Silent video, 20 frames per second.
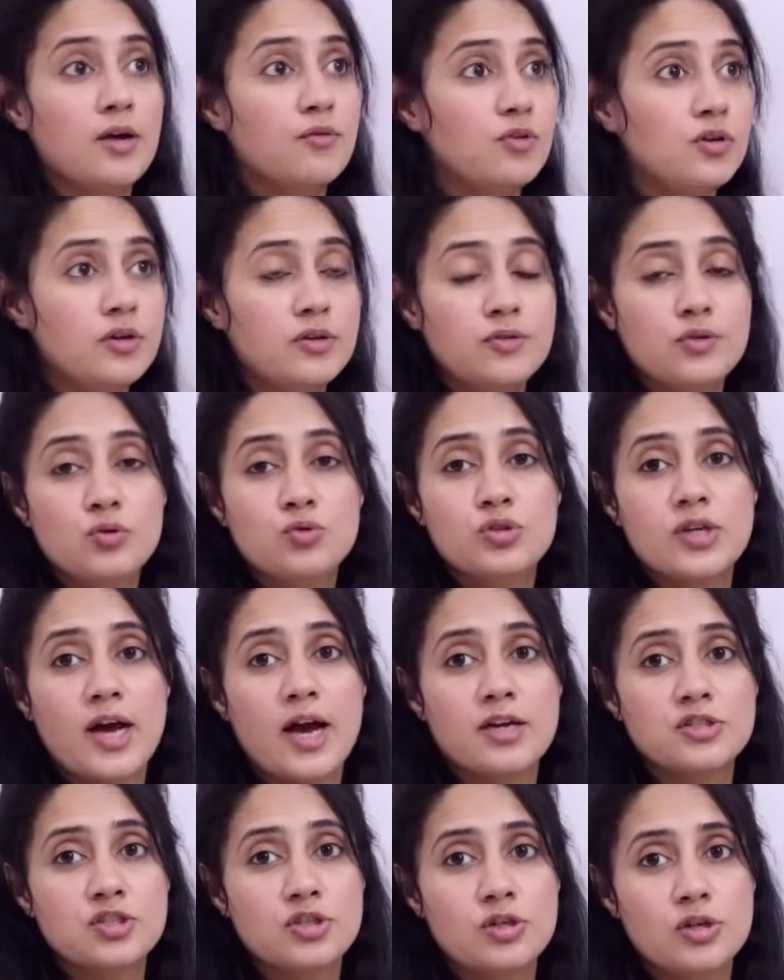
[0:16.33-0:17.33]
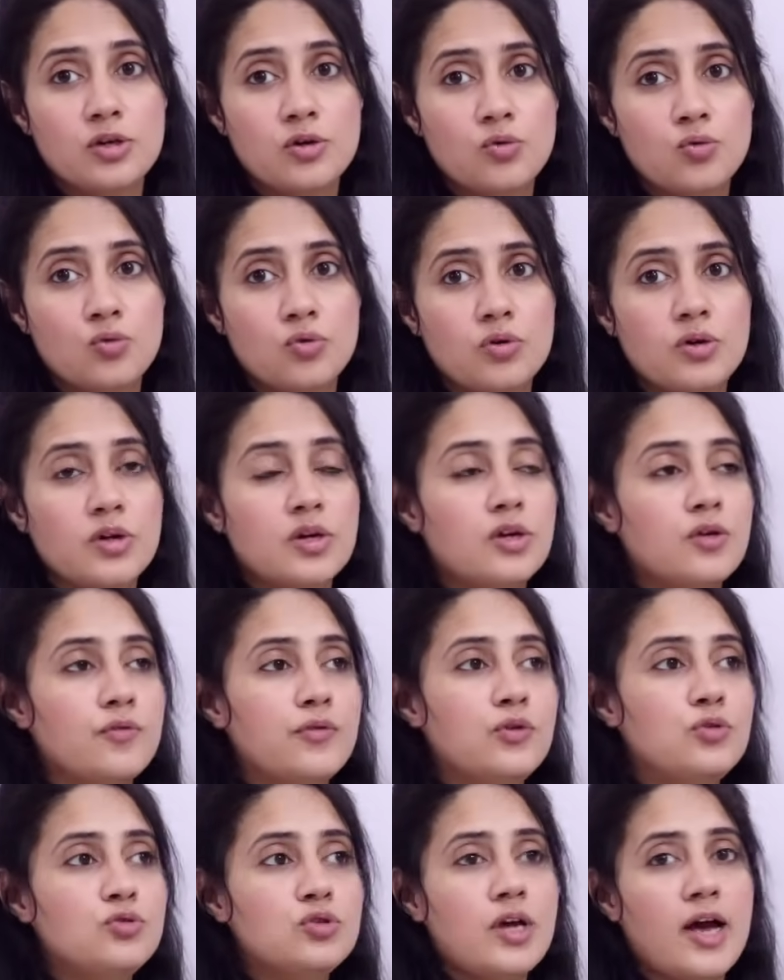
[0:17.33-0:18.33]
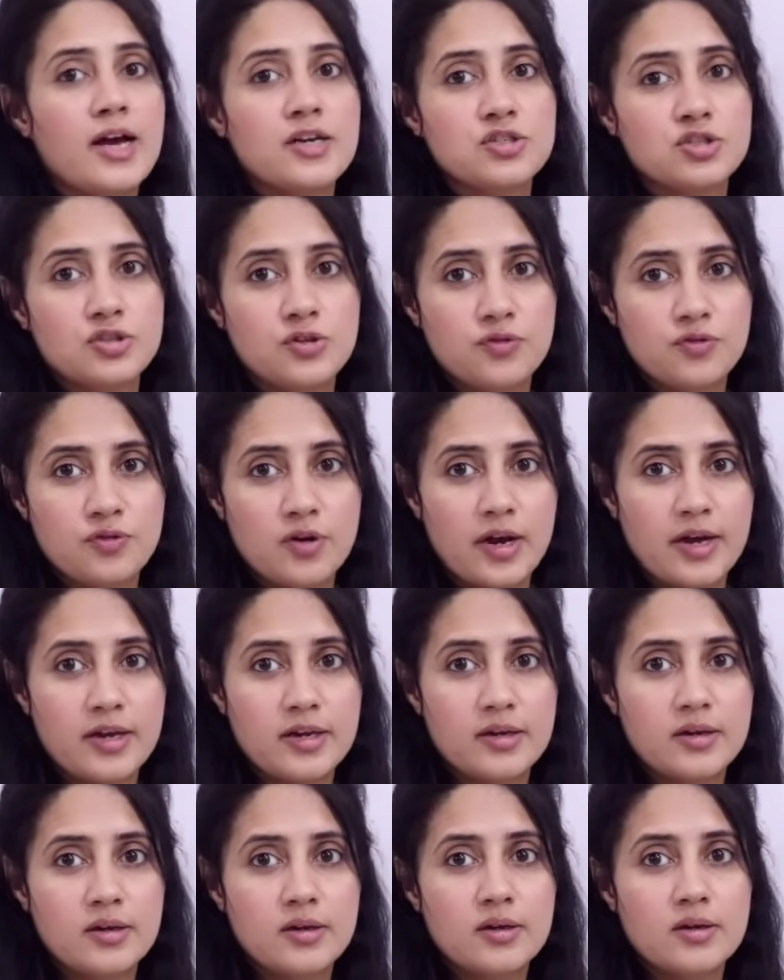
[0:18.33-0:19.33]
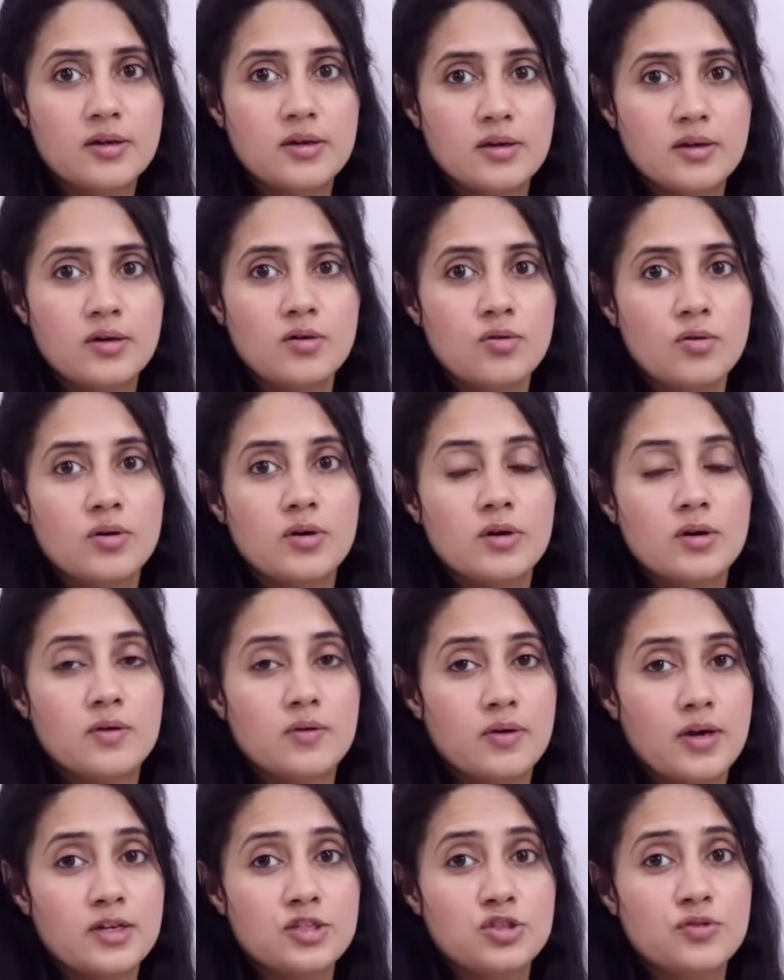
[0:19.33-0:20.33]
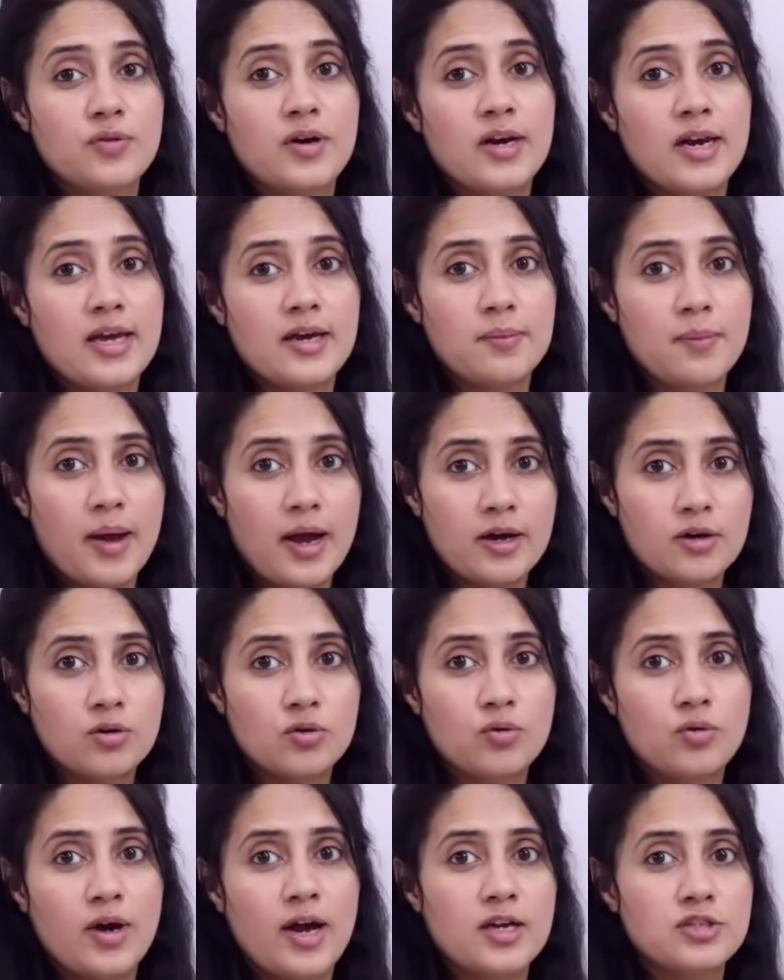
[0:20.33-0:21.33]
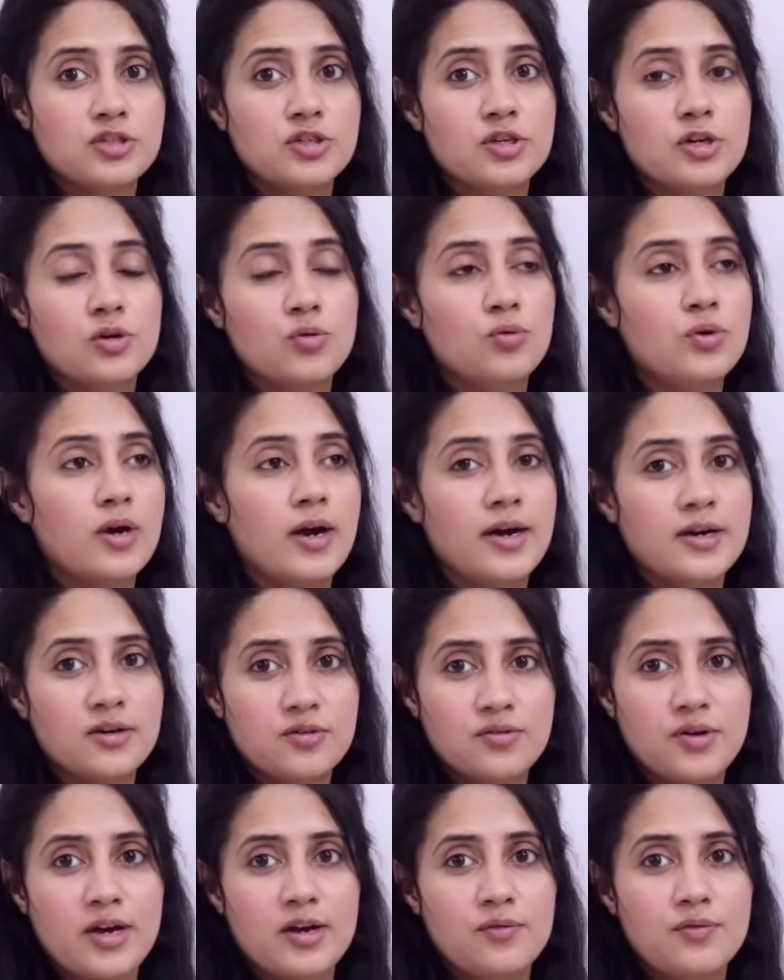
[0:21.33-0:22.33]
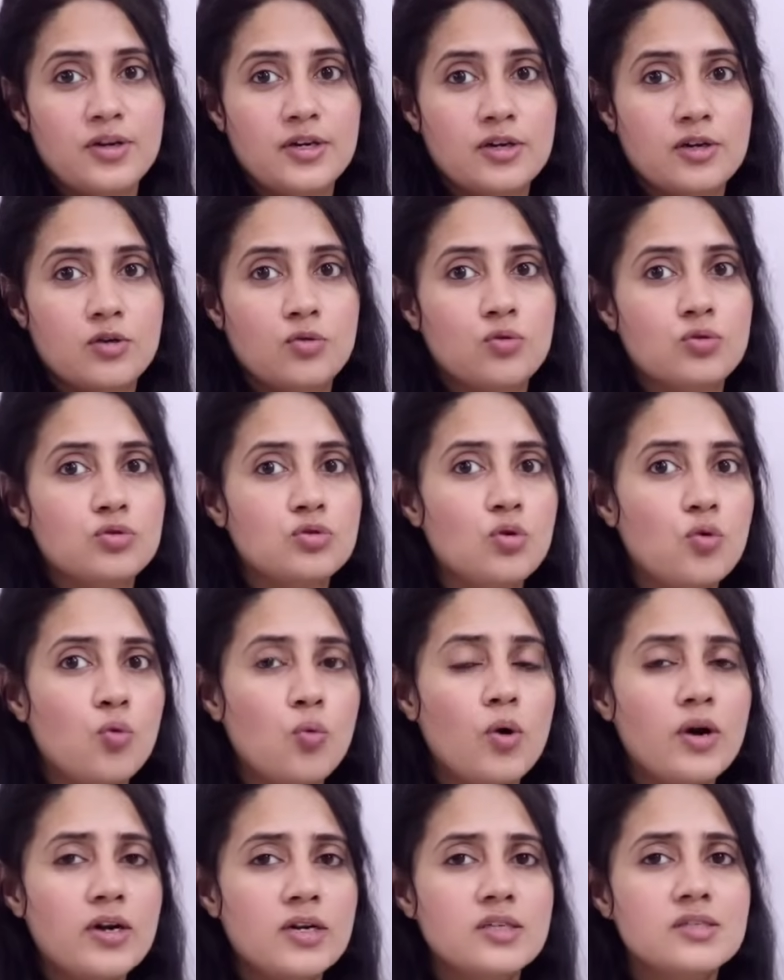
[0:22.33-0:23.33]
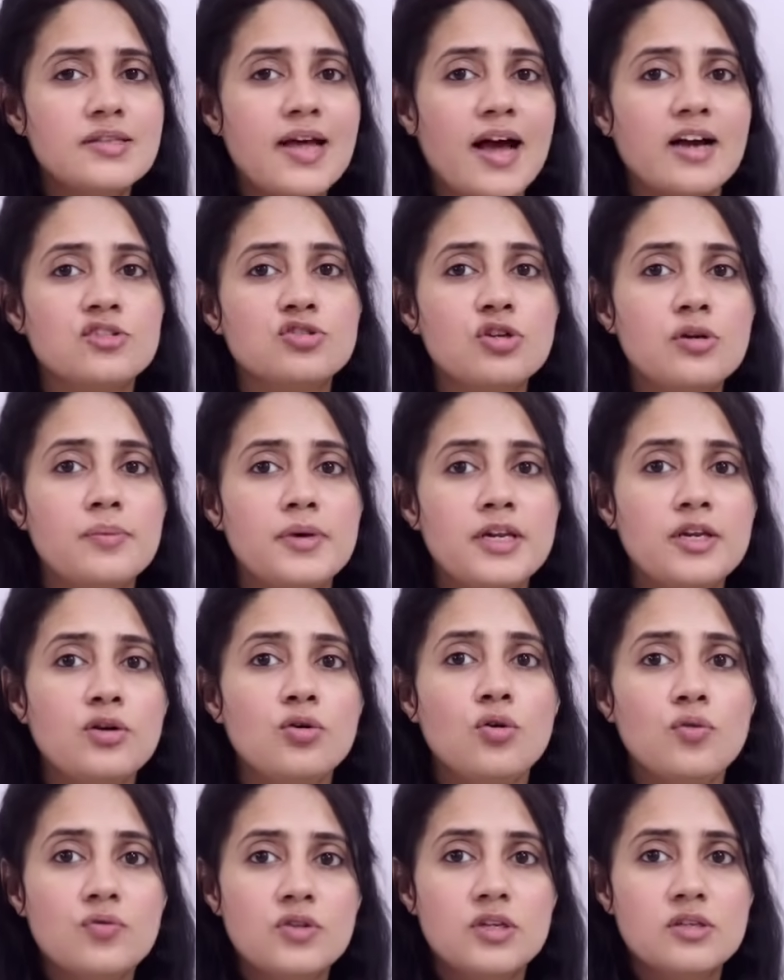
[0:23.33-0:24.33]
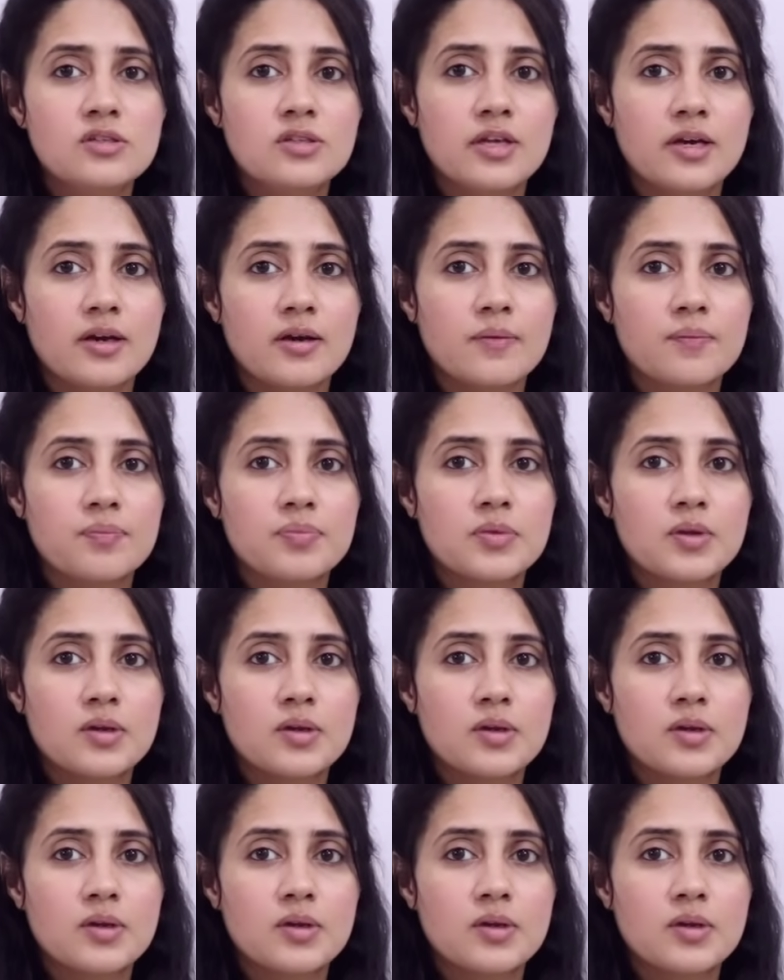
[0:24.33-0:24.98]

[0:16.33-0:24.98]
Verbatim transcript: We use hash include, we use hash define. Now hash define like macro, hash include, a header file we include. So what is the actual meaning of this thing?